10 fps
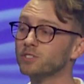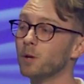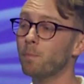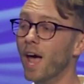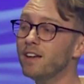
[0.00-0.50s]

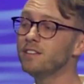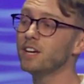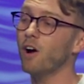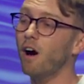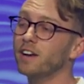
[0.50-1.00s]

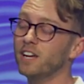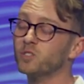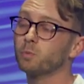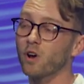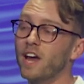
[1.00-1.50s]
depended on
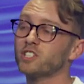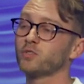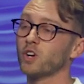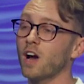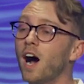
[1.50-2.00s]
his praise
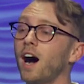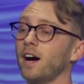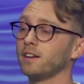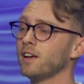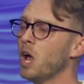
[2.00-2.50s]
for
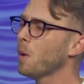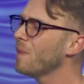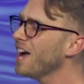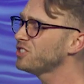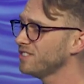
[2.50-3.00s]
God.
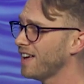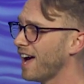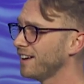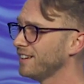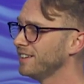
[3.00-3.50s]
Imagine that.